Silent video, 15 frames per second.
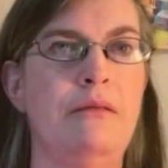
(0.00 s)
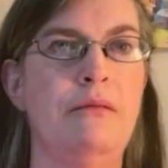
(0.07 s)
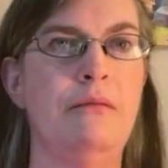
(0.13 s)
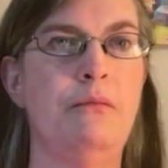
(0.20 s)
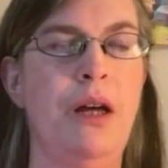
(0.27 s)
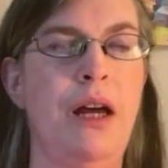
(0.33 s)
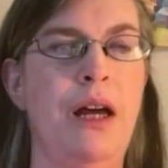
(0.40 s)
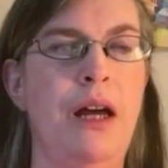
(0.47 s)

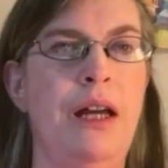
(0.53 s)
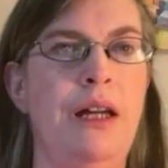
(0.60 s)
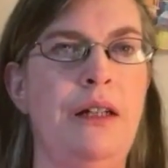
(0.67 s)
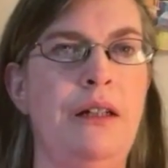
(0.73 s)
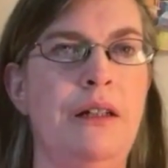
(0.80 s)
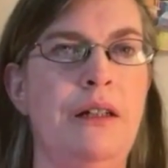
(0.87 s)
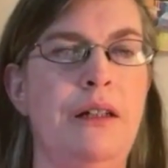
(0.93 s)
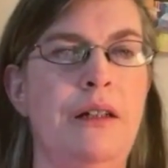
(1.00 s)
by
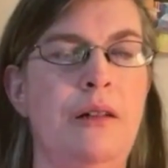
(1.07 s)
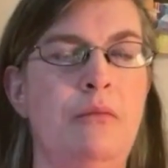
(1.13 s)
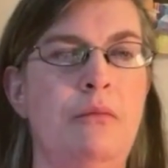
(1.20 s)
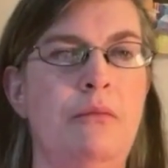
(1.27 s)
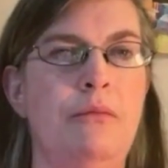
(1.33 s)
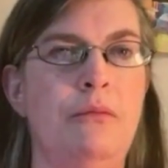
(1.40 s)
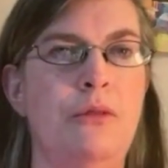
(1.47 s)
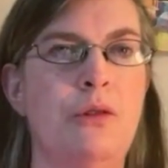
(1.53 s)

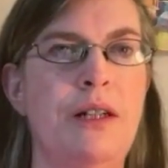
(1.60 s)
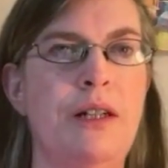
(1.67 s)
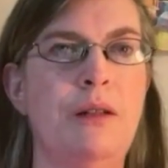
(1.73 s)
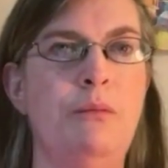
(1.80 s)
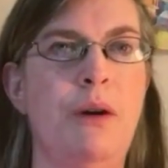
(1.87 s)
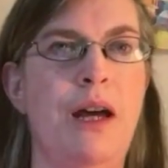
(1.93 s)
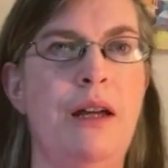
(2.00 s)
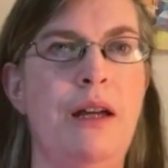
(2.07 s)
directed
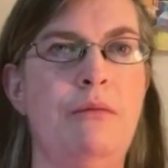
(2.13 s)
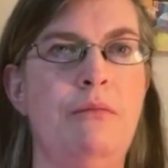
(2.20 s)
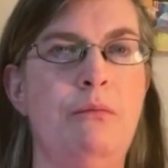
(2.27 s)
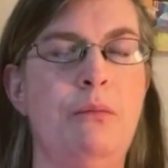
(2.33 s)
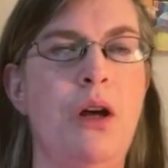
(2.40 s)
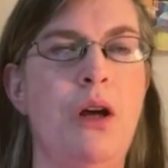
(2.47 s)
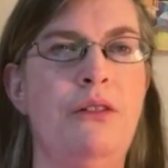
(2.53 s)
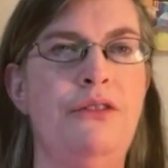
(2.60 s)
by
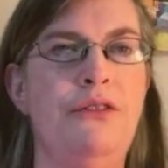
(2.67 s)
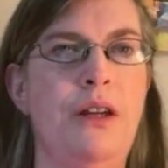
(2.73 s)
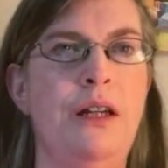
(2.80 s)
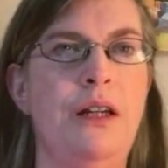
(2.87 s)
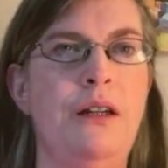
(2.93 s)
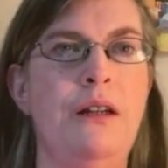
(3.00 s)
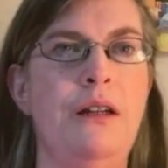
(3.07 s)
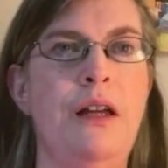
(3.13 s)
Paul Feig,